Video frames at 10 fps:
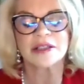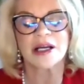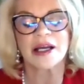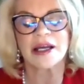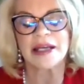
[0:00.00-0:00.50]

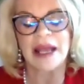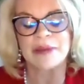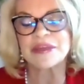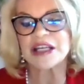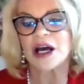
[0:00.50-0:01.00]
an
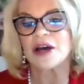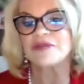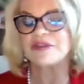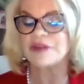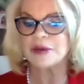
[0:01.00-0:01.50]
Amazon
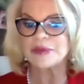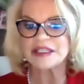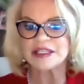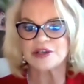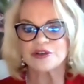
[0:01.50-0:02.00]
fulfillment
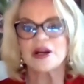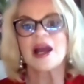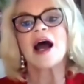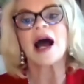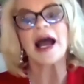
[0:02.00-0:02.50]
center,
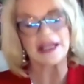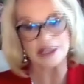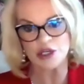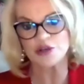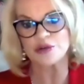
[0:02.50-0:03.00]
I
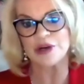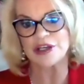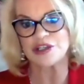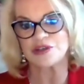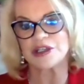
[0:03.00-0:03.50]

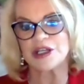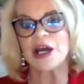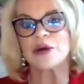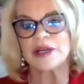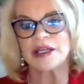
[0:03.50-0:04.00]
encourage you to
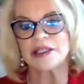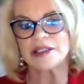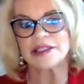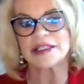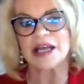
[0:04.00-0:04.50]
go. It
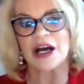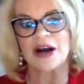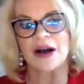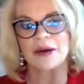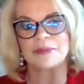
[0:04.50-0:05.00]

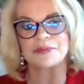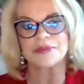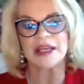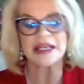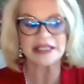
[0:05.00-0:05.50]

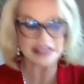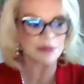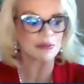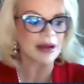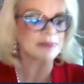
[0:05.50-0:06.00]
is
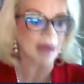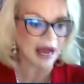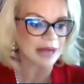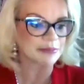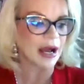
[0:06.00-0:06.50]
somewhat
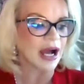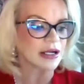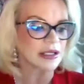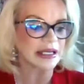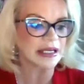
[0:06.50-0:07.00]

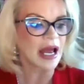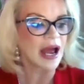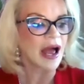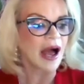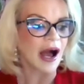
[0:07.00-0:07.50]
mind-boggling.
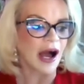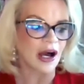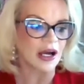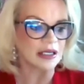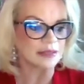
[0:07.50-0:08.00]

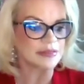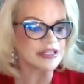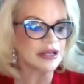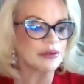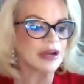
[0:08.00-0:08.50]

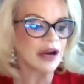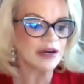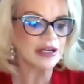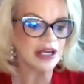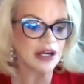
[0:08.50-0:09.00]
So we
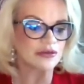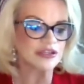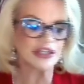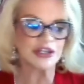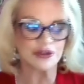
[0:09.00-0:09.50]
already know
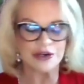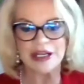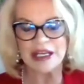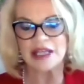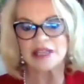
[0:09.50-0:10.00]

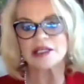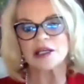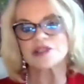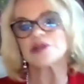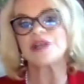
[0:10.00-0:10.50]
security is
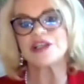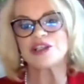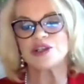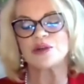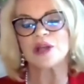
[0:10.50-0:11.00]
also an
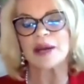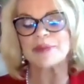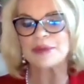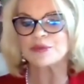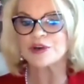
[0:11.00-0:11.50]
issue. A lot of
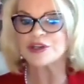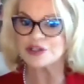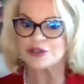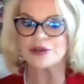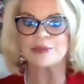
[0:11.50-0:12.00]
people are
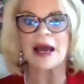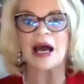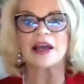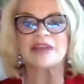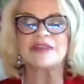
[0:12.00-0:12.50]
concerned about
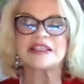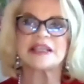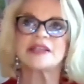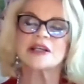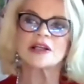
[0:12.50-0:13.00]
if it's
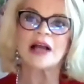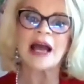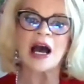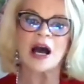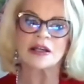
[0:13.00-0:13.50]
in the
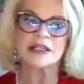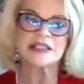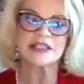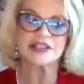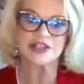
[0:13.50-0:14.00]
cloud, is
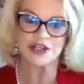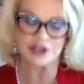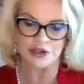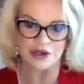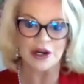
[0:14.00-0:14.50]
it
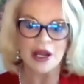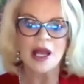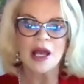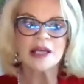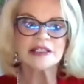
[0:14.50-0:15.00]
secure?
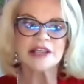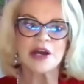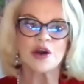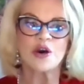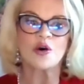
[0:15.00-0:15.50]

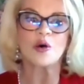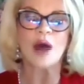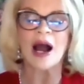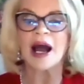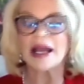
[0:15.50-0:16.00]
So
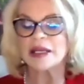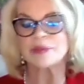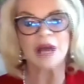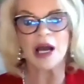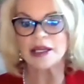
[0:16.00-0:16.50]
I am
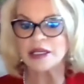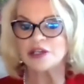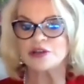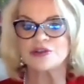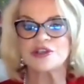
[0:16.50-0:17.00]
not
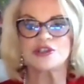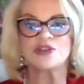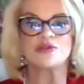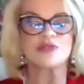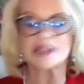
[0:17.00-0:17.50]
here
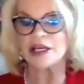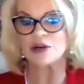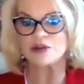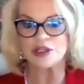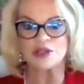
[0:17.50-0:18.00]
to
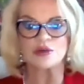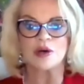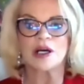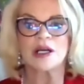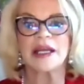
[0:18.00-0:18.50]
sell you
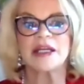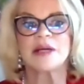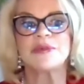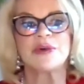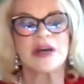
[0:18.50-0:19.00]
on
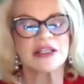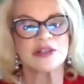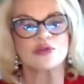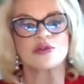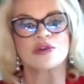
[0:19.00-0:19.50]
AWS
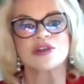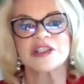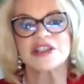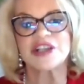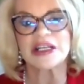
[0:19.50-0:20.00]
or
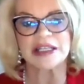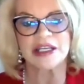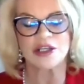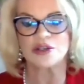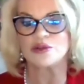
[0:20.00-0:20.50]
suggest that
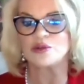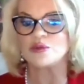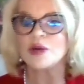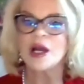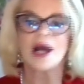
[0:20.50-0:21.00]

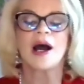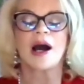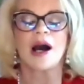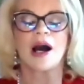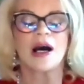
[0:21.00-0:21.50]
you
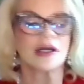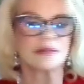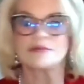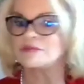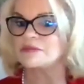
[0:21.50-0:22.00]

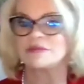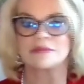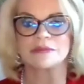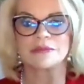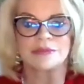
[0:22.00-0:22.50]

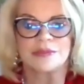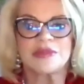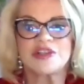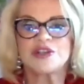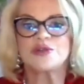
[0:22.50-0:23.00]

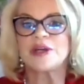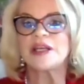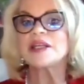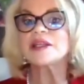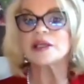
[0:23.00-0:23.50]
do
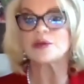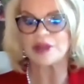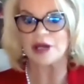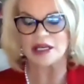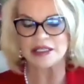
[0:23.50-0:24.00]
anything with
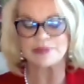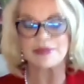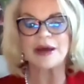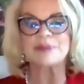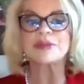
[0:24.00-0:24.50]
us,
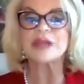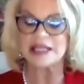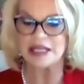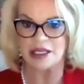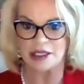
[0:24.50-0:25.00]
but
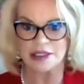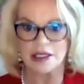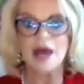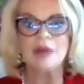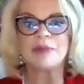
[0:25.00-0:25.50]
please
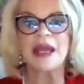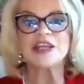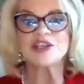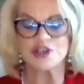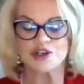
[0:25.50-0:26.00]
make
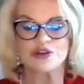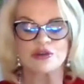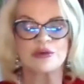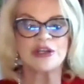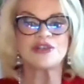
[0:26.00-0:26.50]
sure
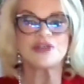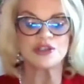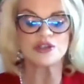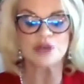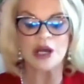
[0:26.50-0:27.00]
when you
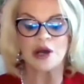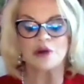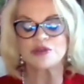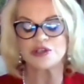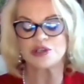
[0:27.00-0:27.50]
do
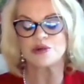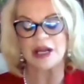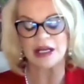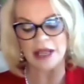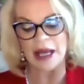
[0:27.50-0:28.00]
go to a
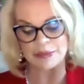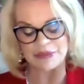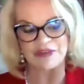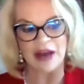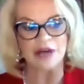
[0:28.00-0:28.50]
cloud
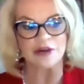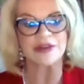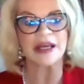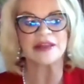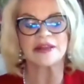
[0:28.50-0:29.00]
provider that